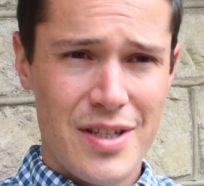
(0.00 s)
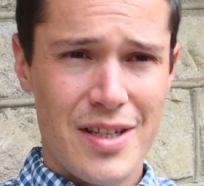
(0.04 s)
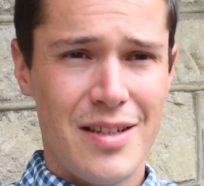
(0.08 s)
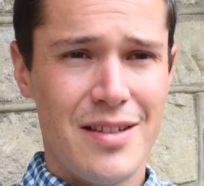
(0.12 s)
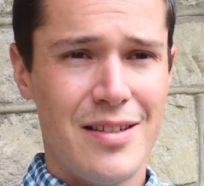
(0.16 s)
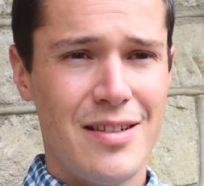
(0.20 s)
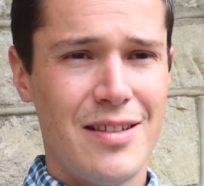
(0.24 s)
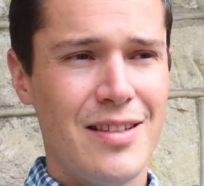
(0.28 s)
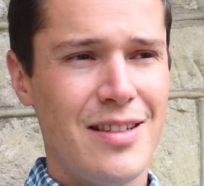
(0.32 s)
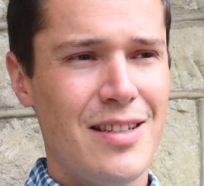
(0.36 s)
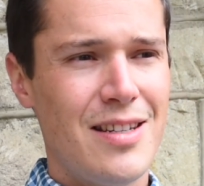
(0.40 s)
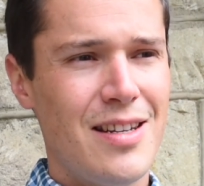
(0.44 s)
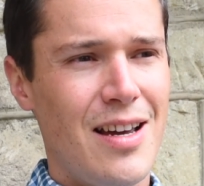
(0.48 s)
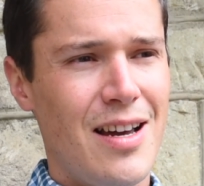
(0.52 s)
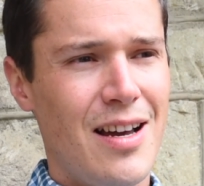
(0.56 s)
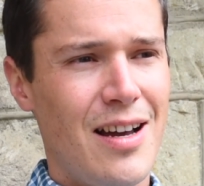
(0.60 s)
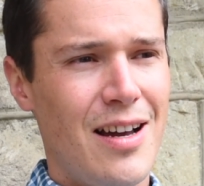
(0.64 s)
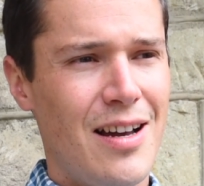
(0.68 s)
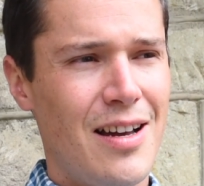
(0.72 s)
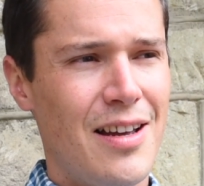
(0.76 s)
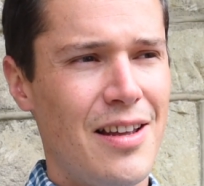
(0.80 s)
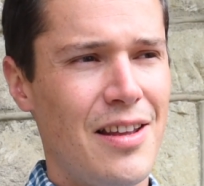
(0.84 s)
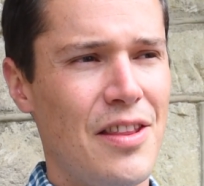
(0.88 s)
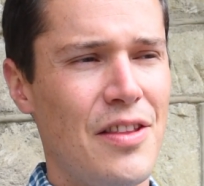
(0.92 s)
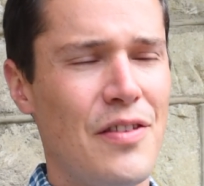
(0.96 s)
and
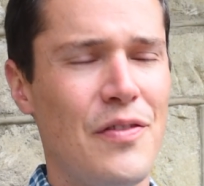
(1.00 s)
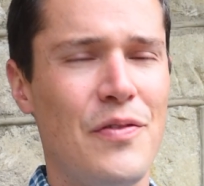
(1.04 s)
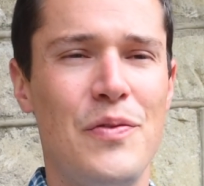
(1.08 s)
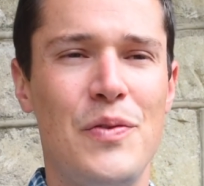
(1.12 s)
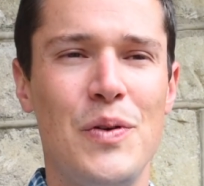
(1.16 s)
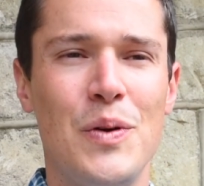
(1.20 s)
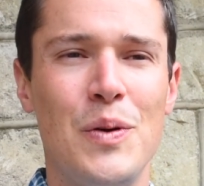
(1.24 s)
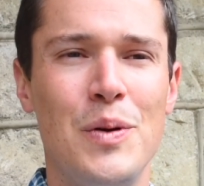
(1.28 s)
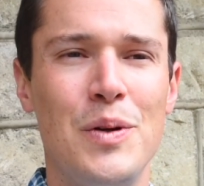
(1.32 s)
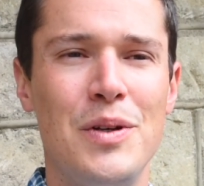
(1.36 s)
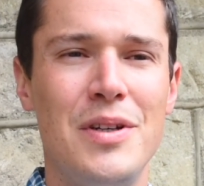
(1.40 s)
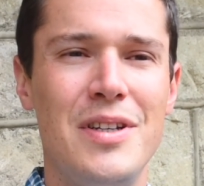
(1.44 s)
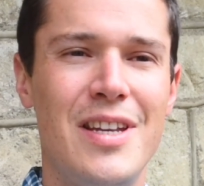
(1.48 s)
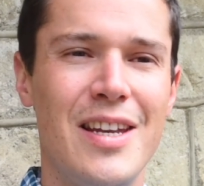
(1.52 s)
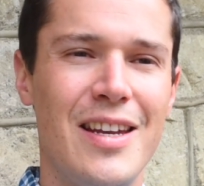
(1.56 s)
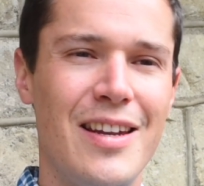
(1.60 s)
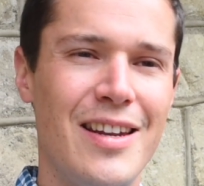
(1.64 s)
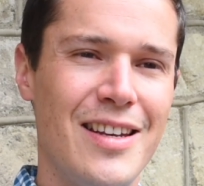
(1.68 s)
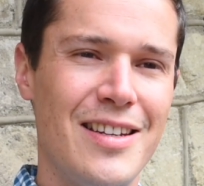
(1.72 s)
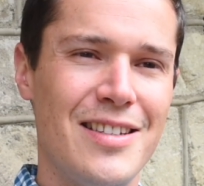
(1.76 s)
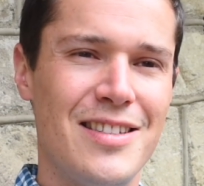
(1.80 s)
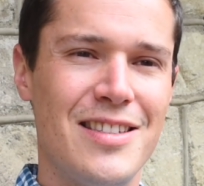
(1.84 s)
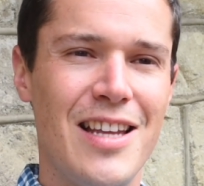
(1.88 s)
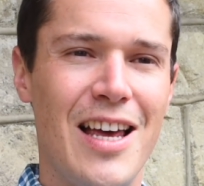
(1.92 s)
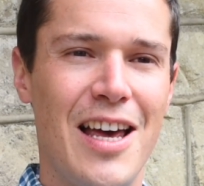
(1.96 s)
food
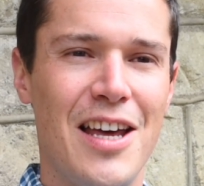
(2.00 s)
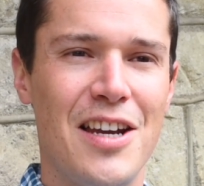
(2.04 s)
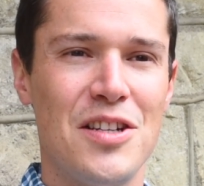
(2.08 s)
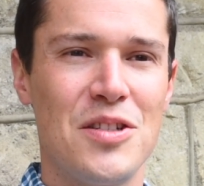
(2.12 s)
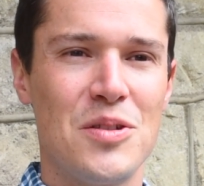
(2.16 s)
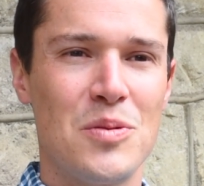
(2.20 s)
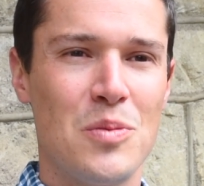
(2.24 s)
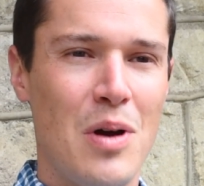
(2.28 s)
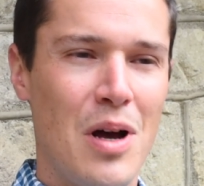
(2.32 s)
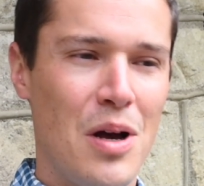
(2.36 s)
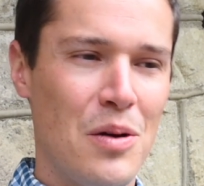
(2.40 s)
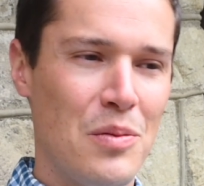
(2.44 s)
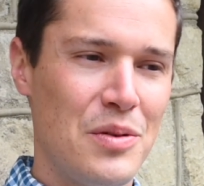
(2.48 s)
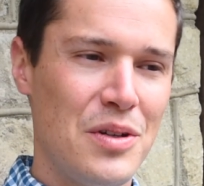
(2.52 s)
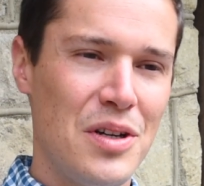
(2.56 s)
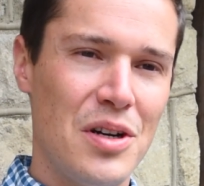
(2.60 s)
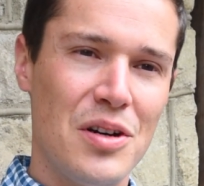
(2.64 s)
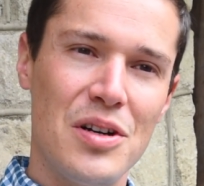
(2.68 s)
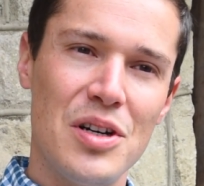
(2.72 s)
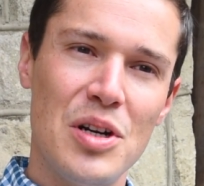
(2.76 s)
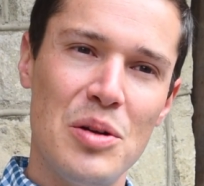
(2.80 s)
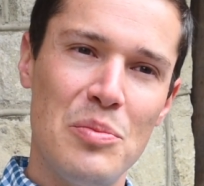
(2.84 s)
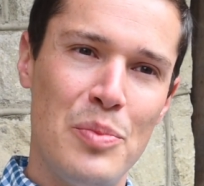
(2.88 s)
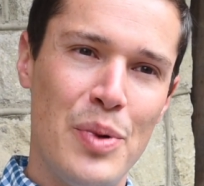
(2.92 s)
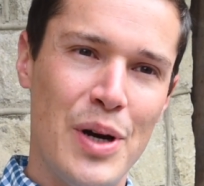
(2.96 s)
is not as well when
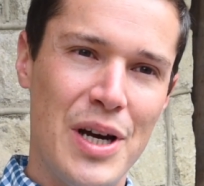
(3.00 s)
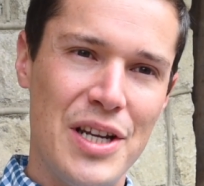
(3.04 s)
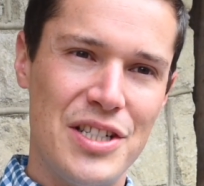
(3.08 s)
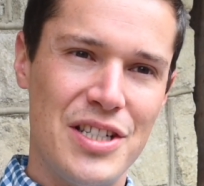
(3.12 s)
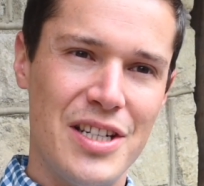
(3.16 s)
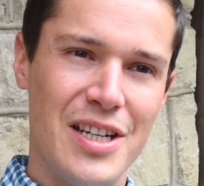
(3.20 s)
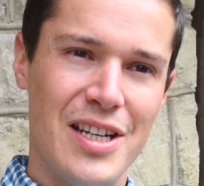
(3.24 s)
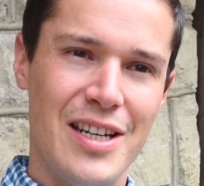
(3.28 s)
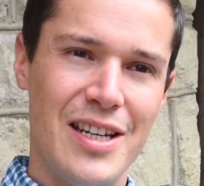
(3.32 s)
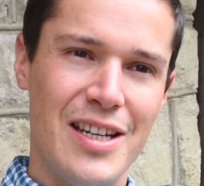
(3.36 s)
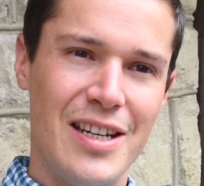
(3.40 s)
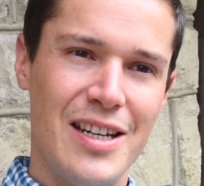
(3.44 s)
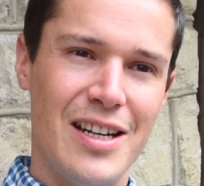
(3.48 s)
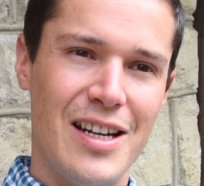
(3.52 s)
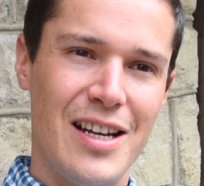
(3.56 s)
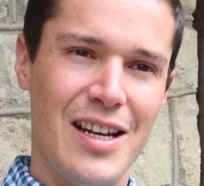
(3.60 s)
you're on a budget.